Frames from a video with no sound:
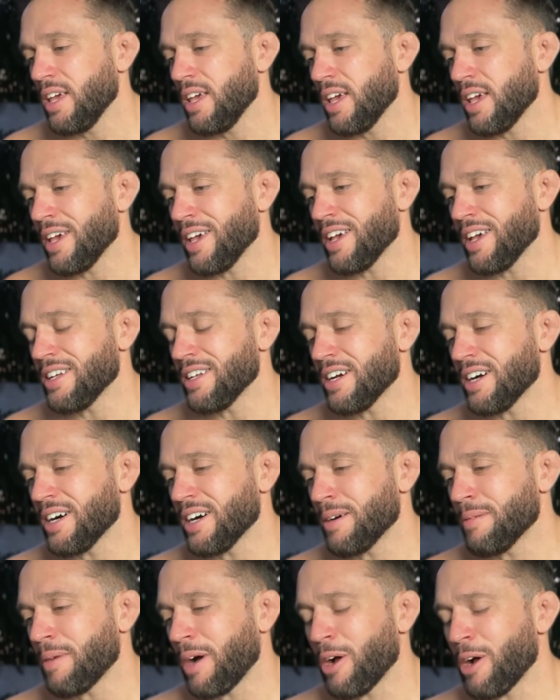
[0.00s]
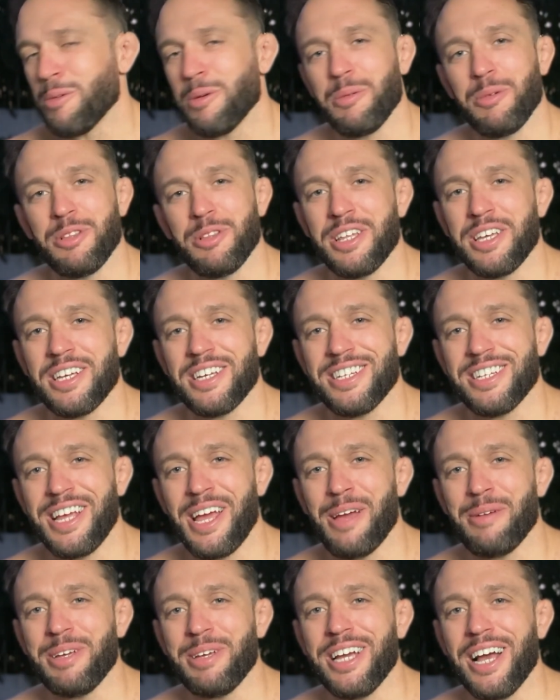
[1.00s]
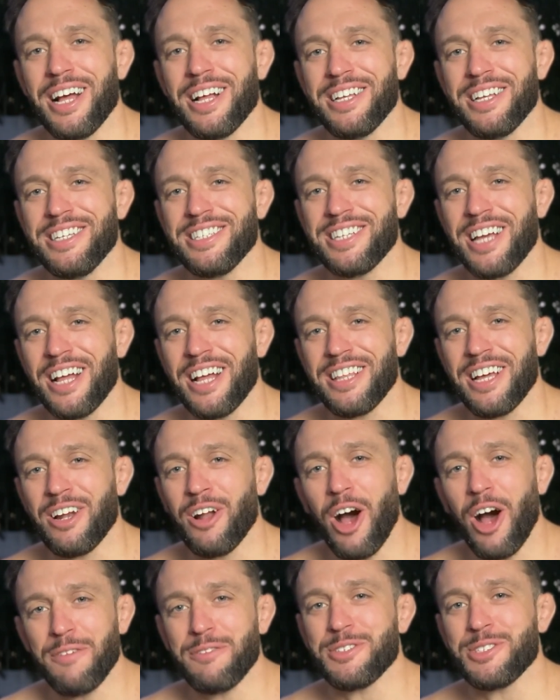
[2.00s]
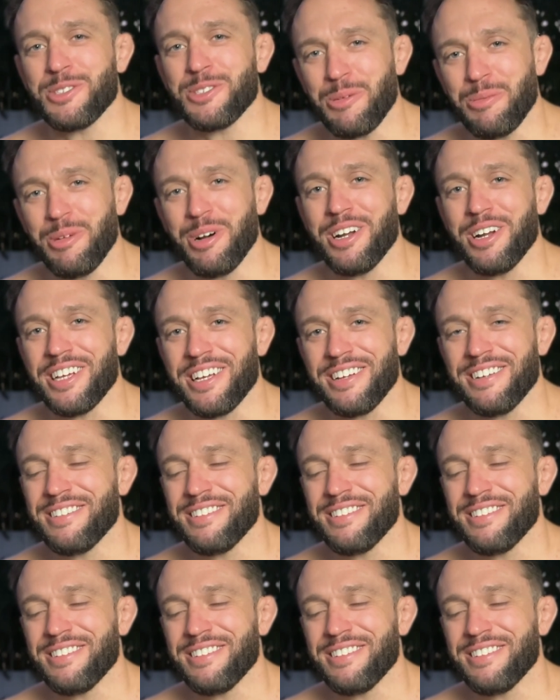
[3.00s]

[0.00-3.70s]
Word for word: And um, I remember thinking, damn, he got he's got that officer money